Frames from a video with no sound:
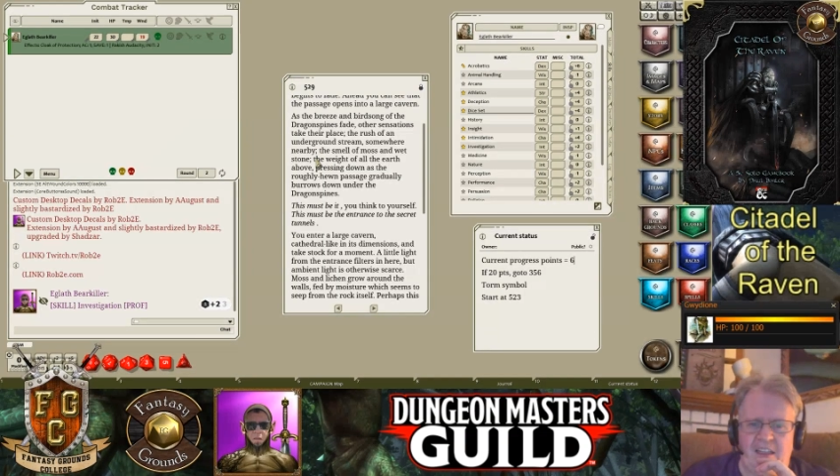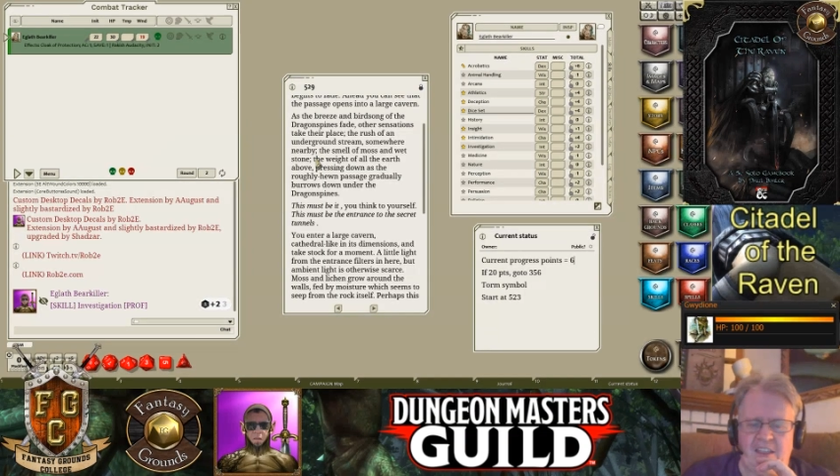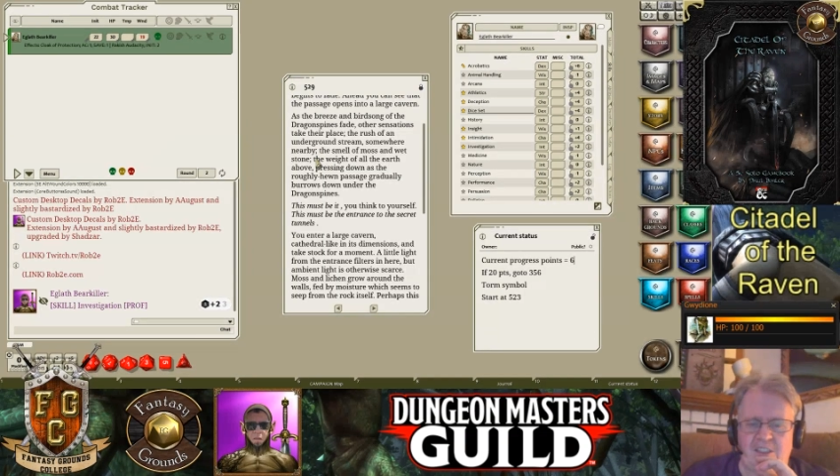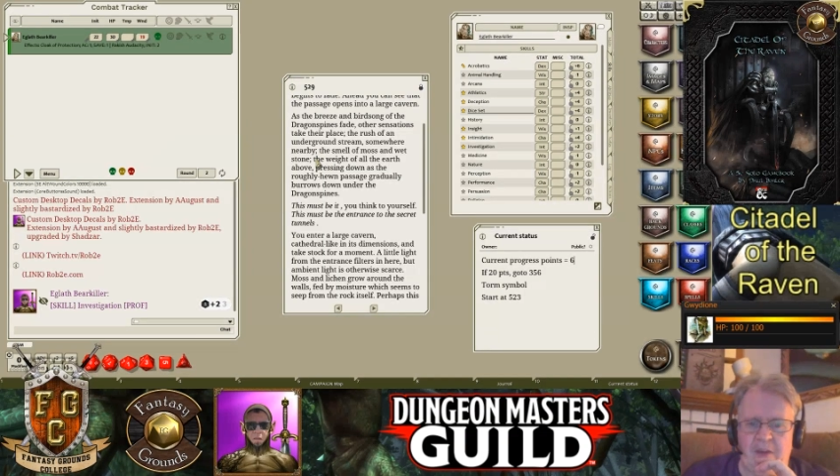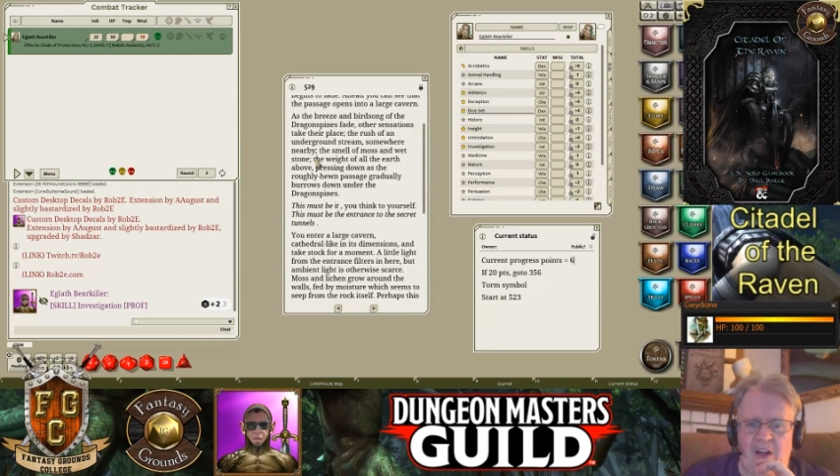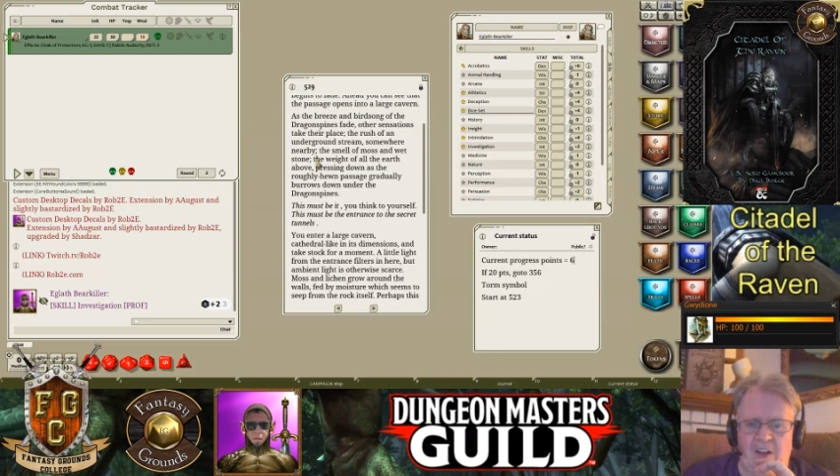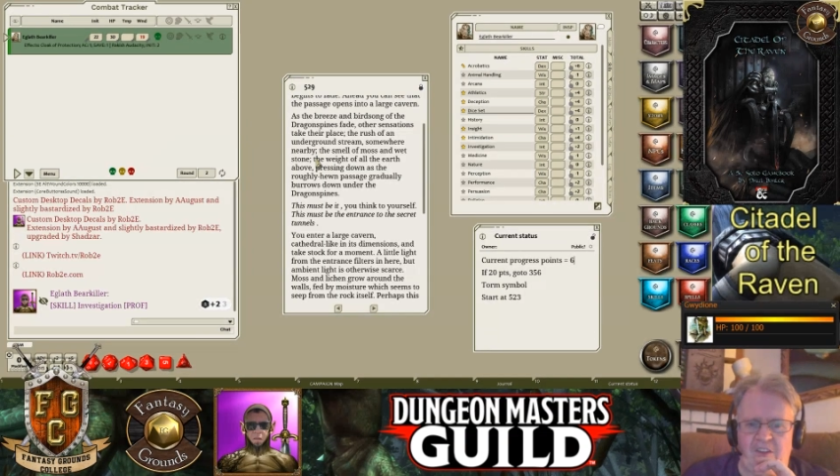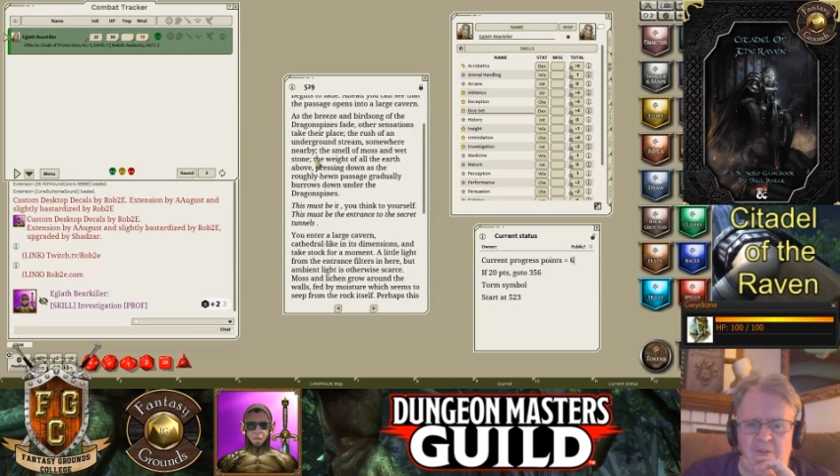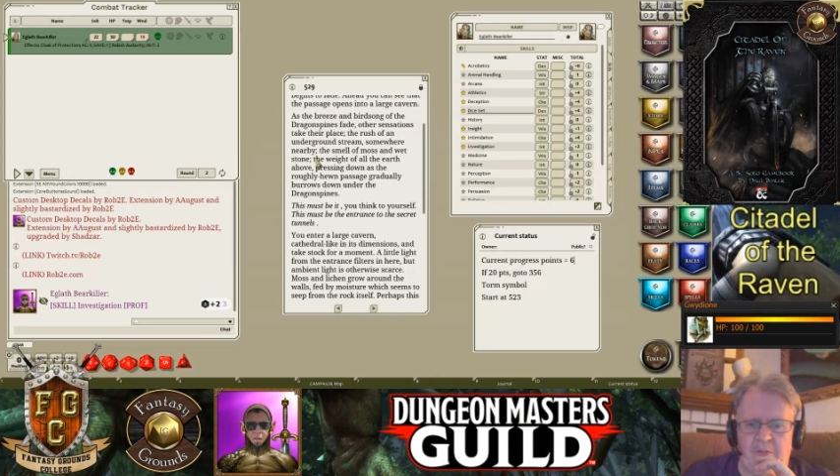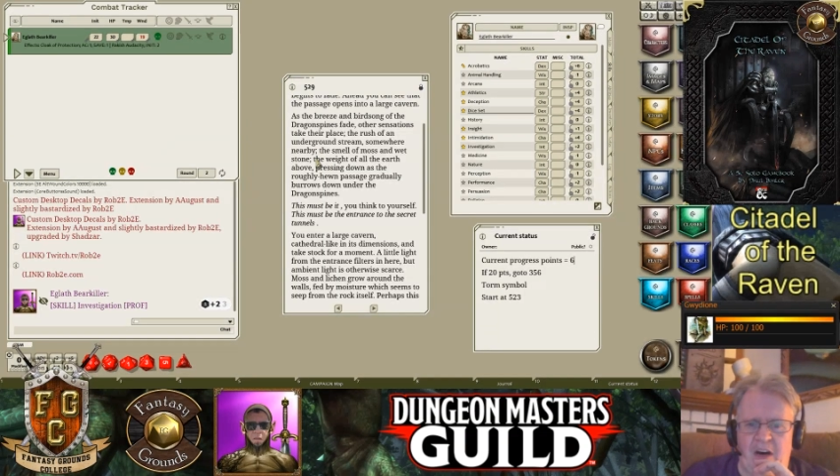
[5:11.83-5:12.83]
the smell
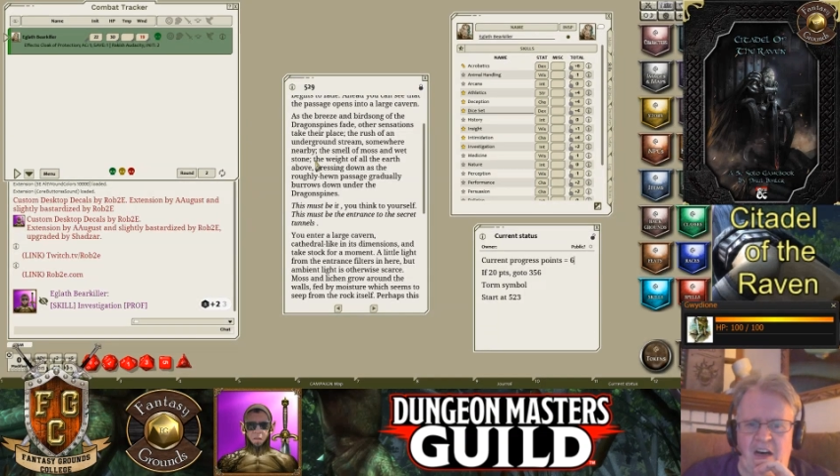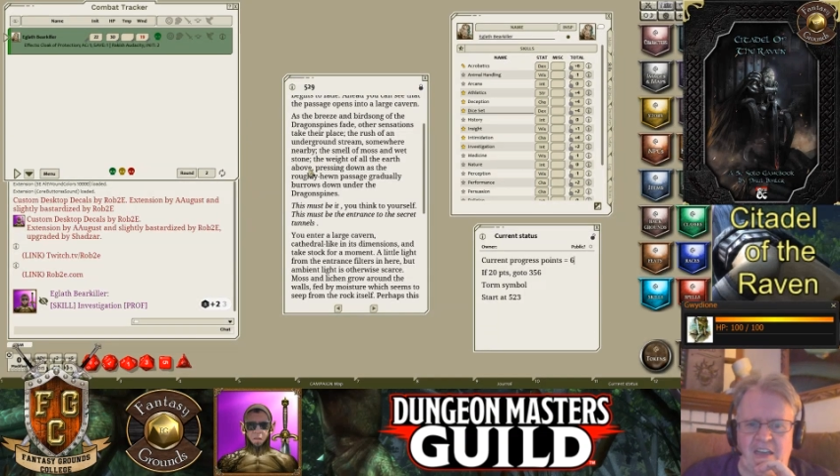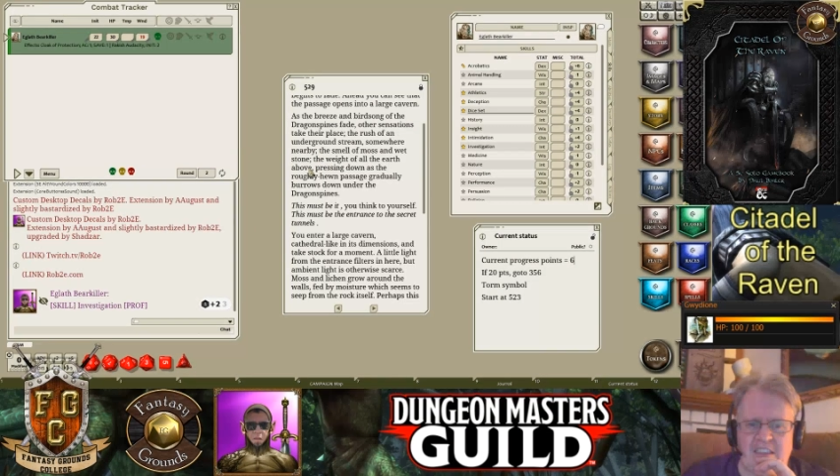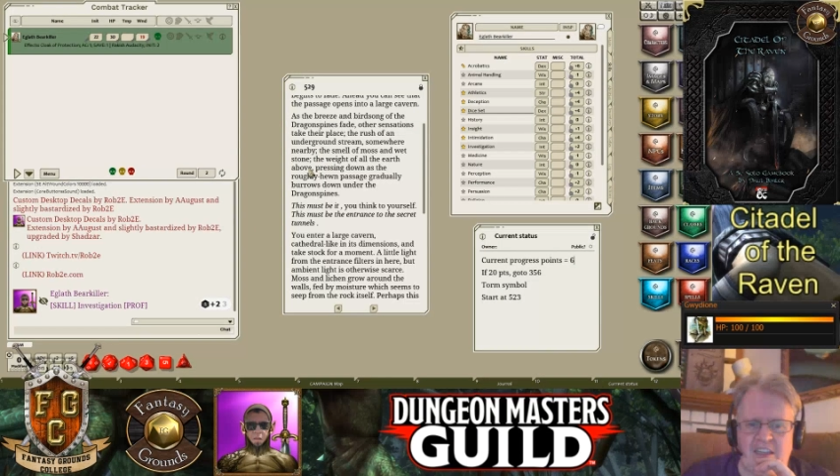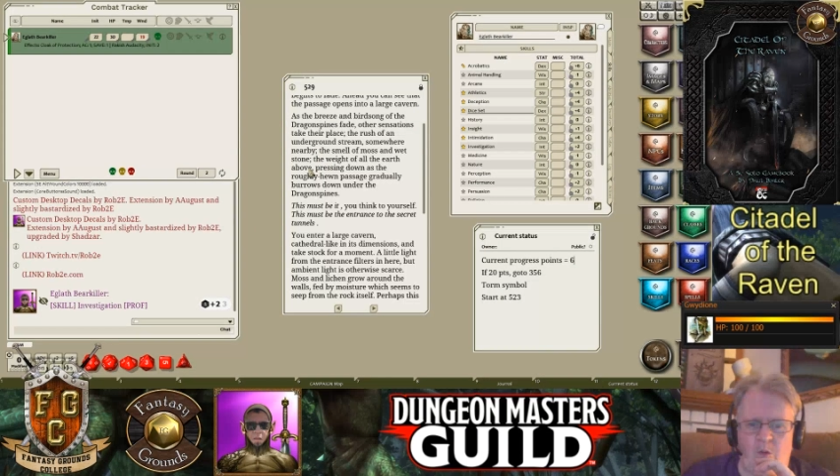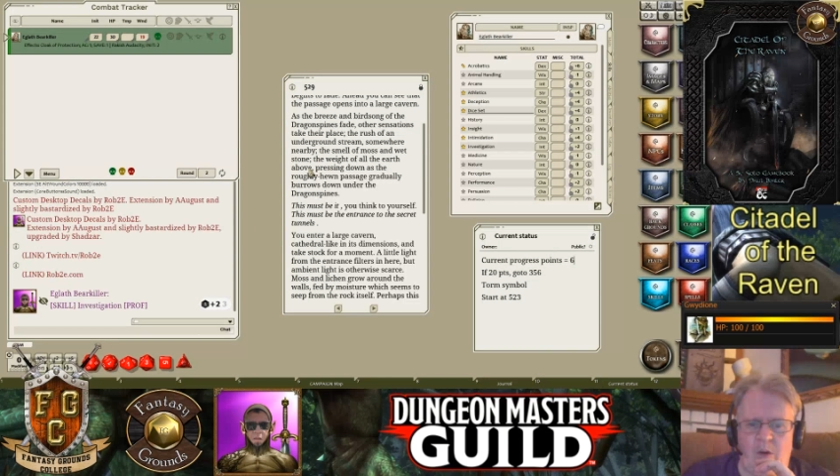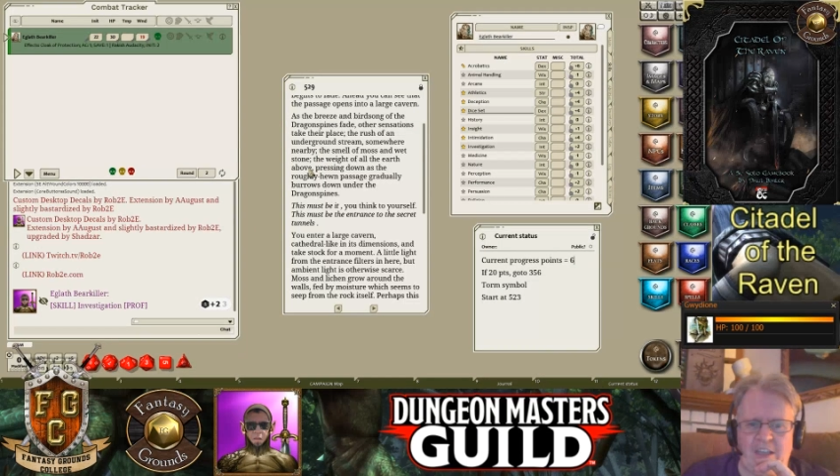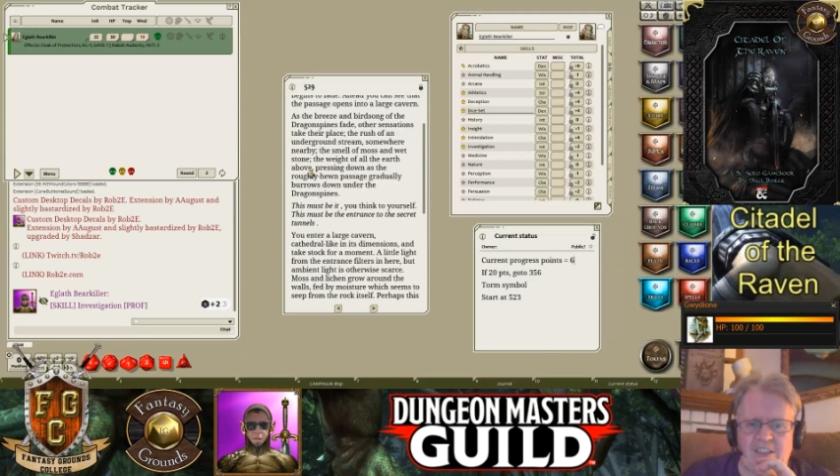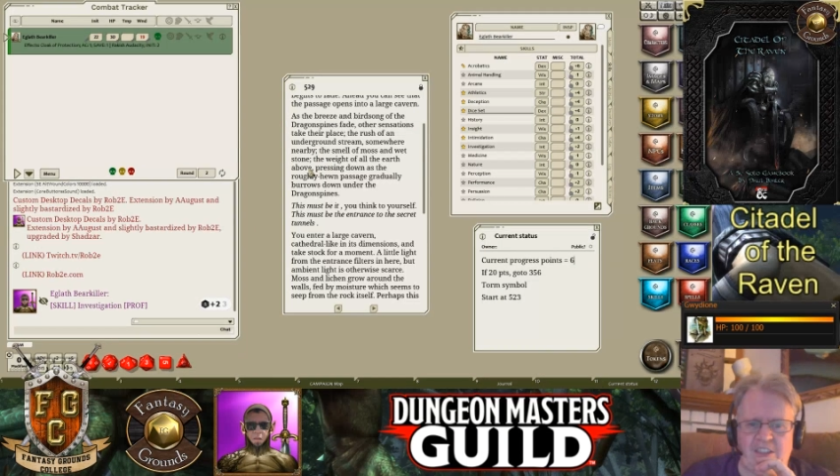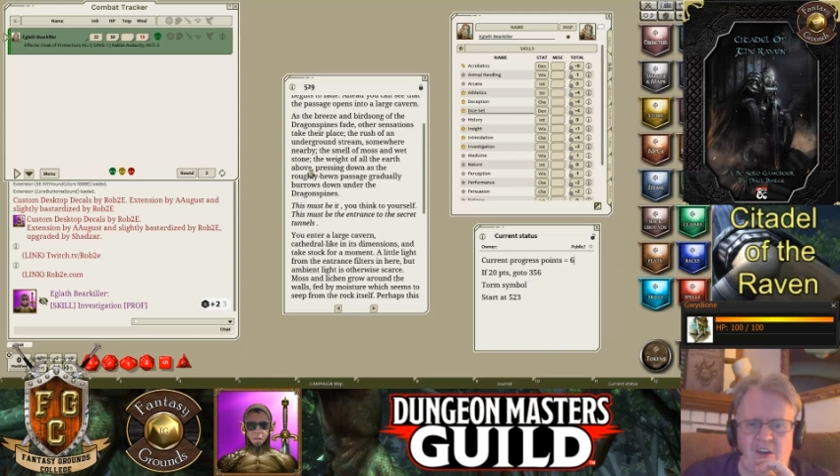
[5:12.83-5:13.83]
of moss and
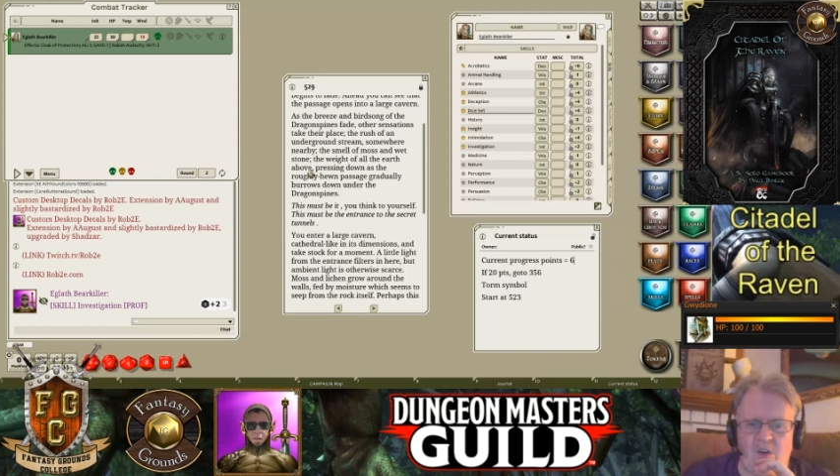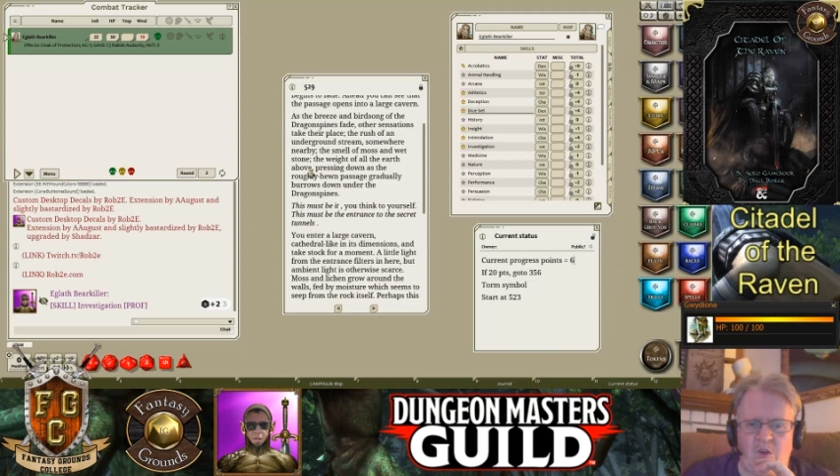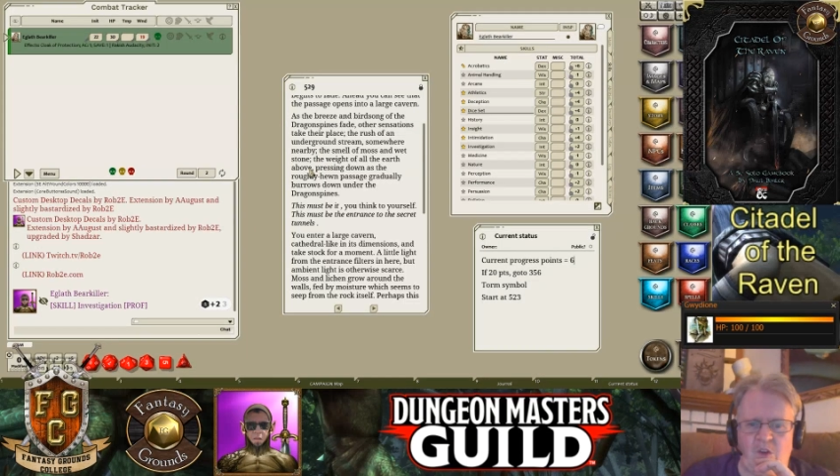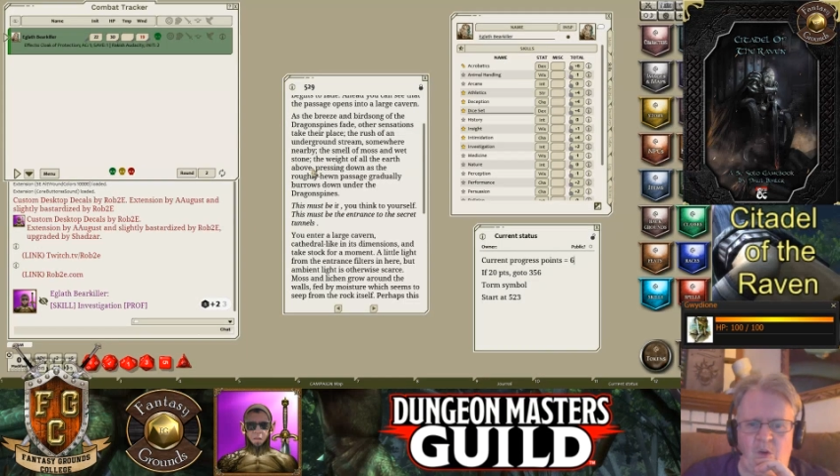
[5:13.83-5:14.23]
wet stone,